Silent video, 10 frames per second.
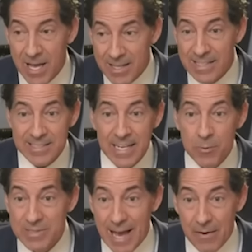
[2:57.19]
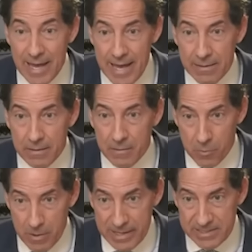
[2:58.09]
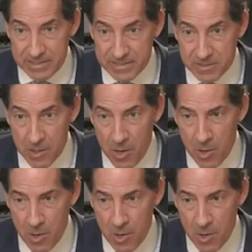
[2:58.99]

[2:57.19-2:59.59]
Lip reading: Let's say it was Al-Qaeda or ISIS.